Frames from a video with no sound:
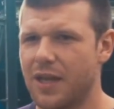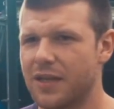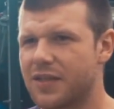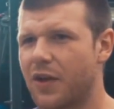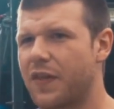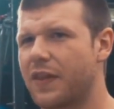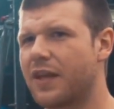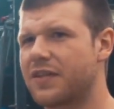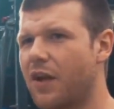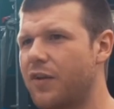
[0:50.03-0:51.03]
So I think
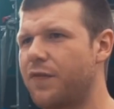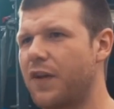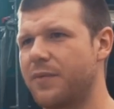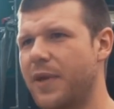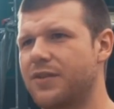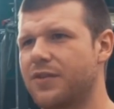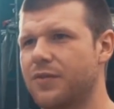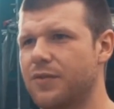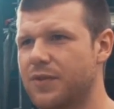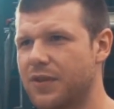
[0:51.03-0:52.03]
that's kind of
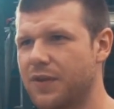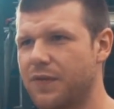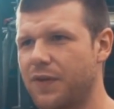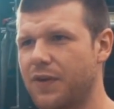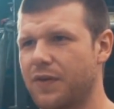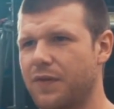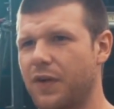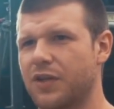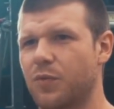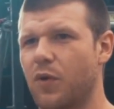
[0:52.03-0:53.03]
fundamental to
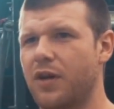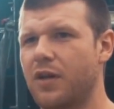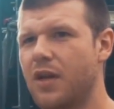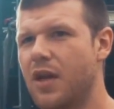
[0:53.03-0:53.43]
Funktion One.